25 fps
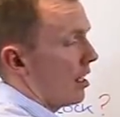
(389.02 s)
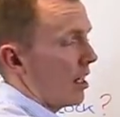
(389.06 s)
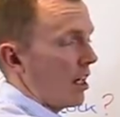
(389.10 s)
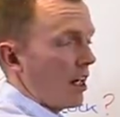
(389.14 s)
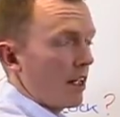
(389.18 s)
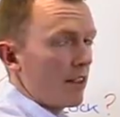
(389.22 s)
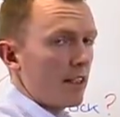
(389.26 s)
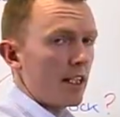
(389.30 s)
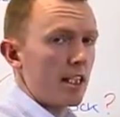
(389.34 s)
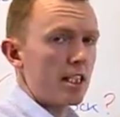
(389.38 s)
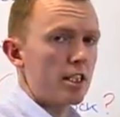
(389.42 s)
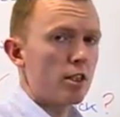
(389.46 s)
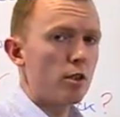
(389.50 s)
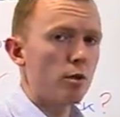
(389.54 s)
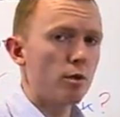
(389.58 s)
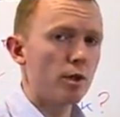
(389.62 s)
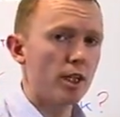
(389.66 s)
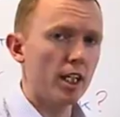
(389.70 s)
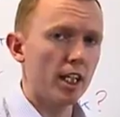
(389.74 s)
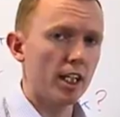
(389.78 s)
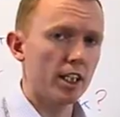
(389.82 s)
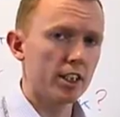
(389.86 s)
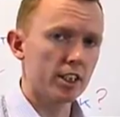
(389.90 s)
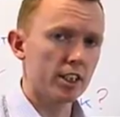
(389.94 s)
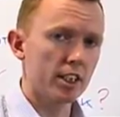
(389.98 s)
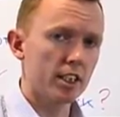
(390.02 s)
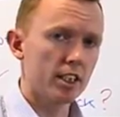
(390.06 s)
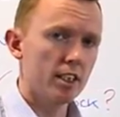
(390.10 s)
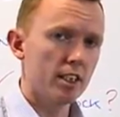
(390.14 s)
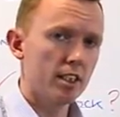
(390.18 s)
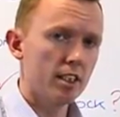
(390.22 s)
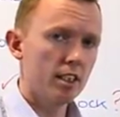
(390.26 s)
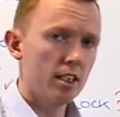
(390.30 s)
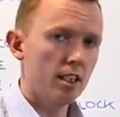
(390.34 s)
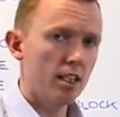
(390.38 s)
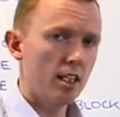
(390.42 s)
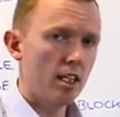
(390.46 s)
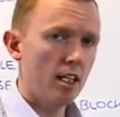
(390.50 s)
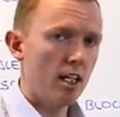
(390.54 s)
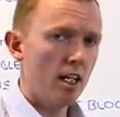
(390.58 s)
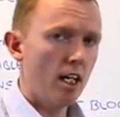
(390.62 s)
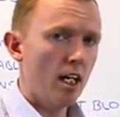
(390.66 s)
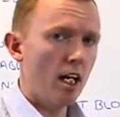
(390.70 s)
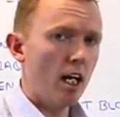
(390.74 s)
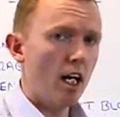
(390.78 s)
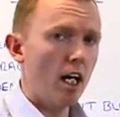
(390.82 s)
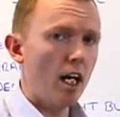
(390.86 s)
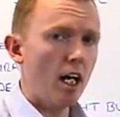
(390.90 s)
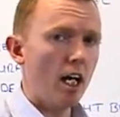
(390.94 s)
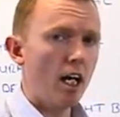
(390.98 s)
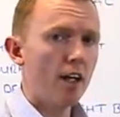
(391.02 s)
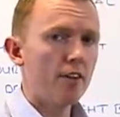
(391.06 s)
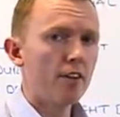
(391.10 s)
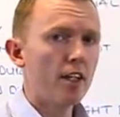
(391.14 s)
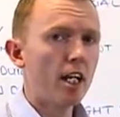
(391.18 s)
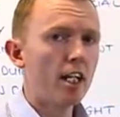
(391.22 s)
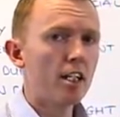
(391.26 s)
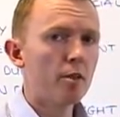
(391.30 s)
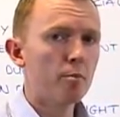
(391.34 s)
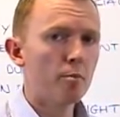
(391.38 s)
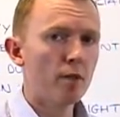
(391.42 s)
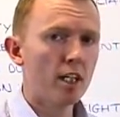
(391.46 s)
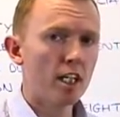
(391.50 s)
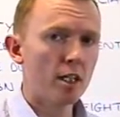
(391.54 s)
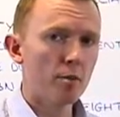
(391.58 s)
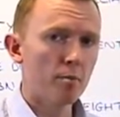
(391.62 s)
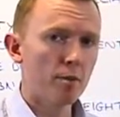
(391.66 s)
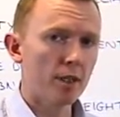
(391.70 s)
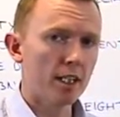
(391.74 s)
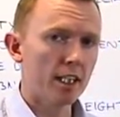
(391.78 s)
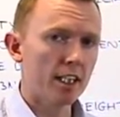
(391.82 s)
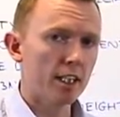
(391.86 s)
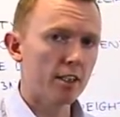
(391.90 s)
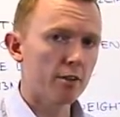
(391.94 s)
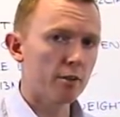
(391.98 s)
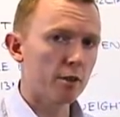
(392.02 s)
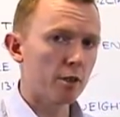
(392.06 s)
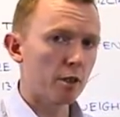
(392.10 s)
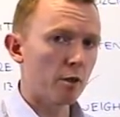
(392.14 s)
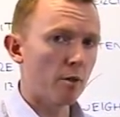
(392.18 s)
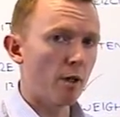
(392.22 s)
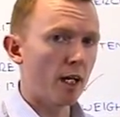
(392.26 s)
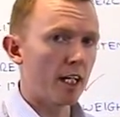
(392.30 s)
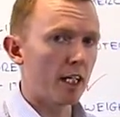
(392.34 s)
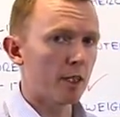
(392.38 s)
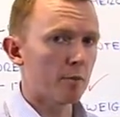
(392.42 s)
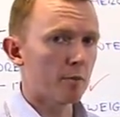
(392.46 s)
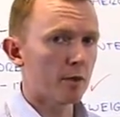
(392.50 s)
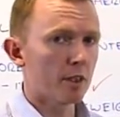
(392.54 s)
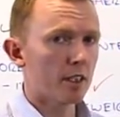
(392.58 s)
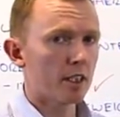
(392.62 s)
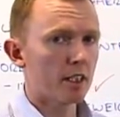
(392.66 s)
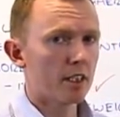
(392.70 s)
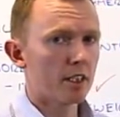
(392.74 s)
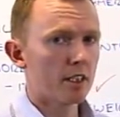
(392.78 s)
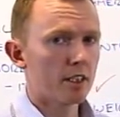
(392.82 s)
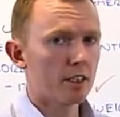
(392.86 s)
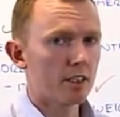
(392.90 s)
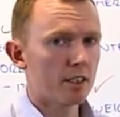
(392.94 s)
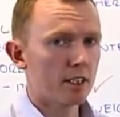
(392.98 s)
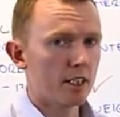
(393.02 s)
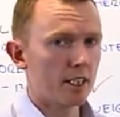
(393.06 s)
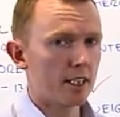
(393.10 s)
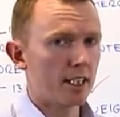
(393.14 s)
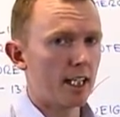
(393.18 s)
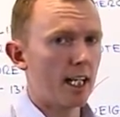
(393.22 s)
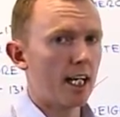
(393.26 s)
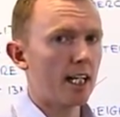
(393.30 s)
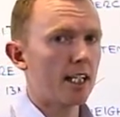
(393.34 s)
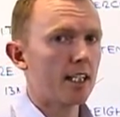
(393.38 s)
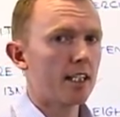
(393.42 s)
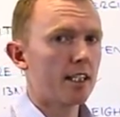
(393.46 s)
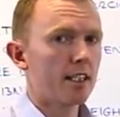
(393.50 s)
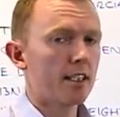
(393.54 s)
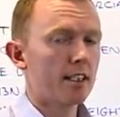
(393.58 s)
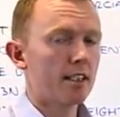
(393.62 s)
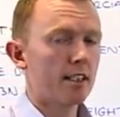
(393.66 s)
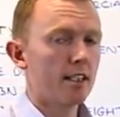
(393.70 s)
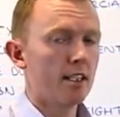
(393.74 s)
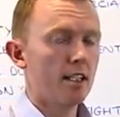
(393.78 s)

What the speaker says: at this location, and that may be a requirement to get